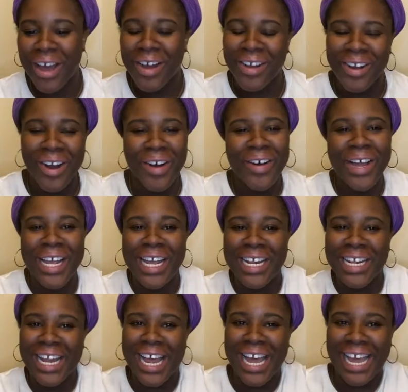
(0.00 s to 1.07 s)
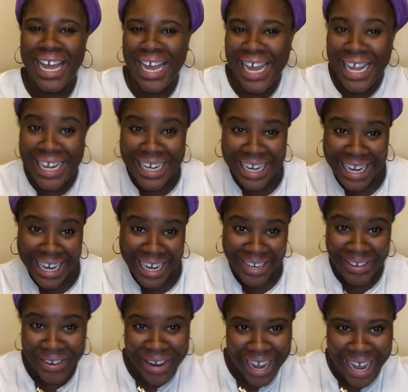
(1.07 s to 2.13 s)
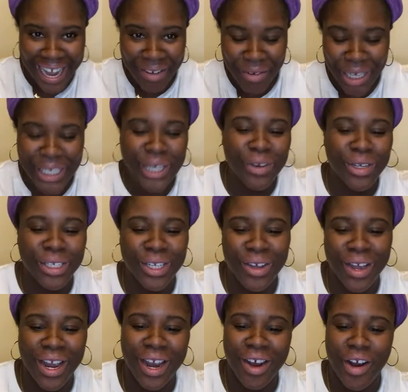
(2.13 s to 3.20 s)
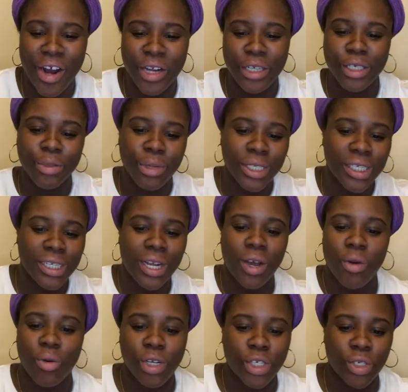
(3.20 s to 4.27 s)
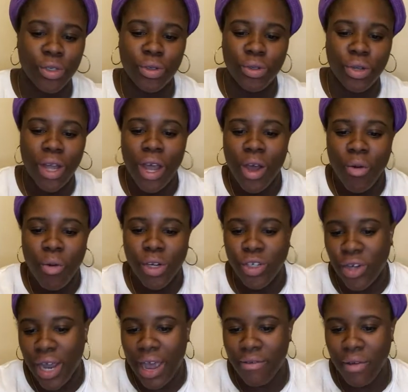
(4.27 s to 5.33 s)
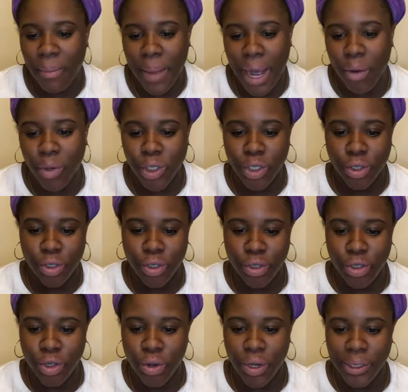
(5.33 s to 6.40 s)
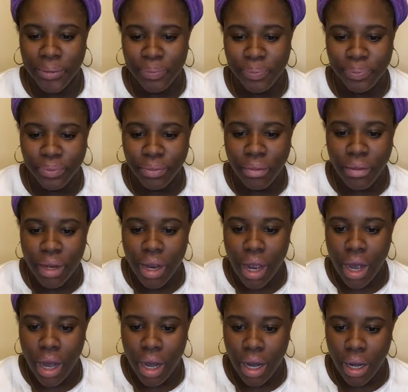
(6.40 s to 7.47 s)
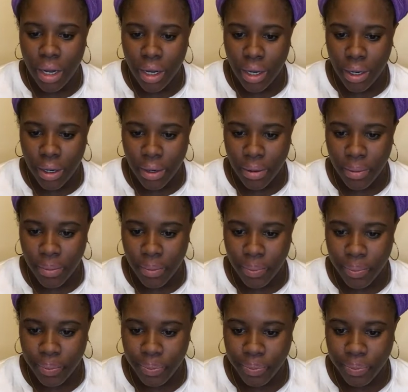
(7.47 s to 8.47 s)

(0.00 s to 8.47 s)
Go ahead and get that head did, okay? What you doing to your hair? Are you twisting it or what you what you have in mind, what you gonna do to it? Um